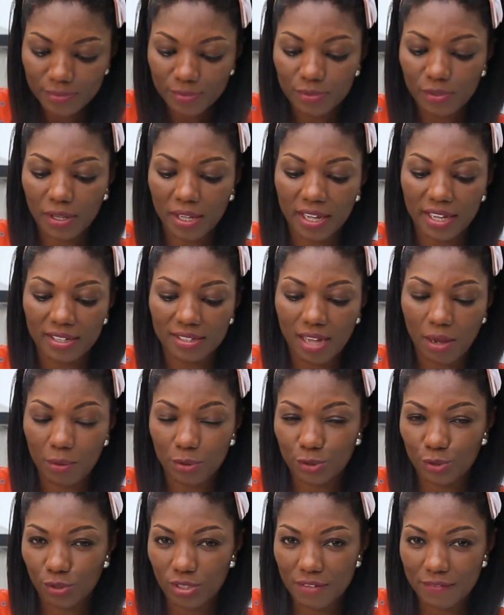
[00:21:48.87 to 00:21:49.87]
Okay, I
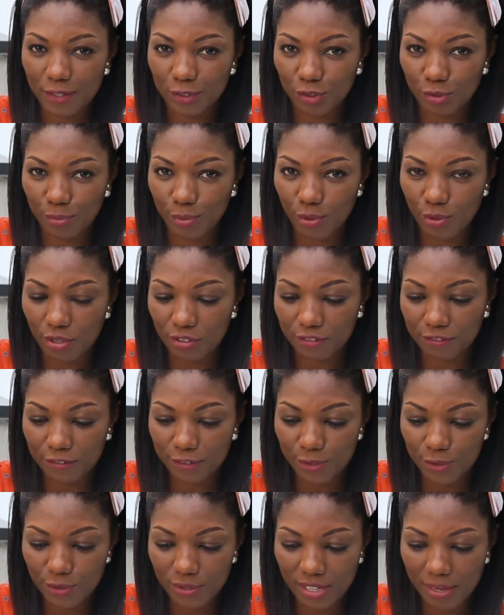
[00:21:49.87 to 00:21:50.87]
was told never to blow on
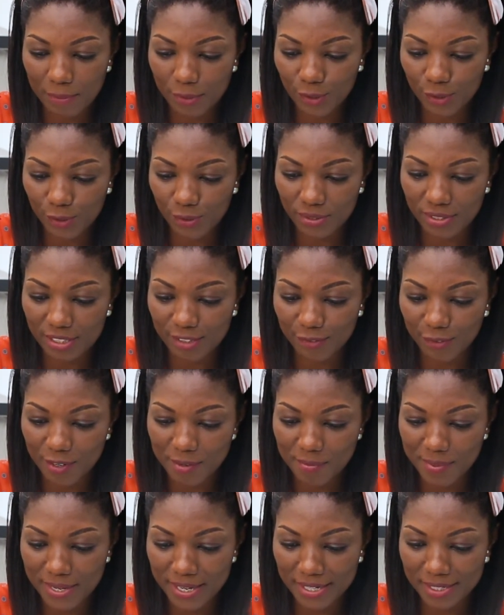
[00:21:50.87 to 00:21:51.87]
food. Let me do this for
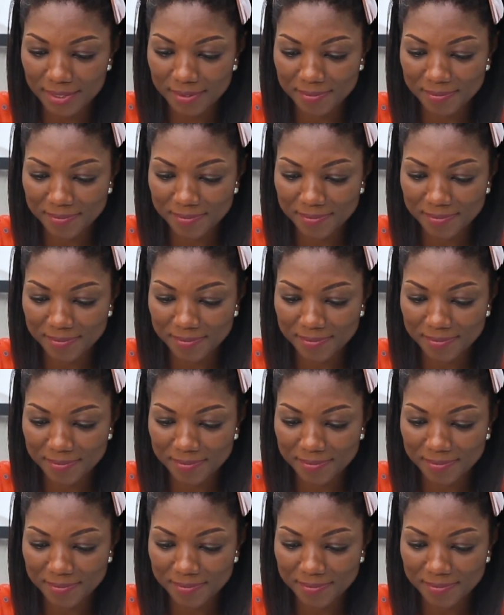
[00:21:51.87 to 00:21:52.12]
a bit.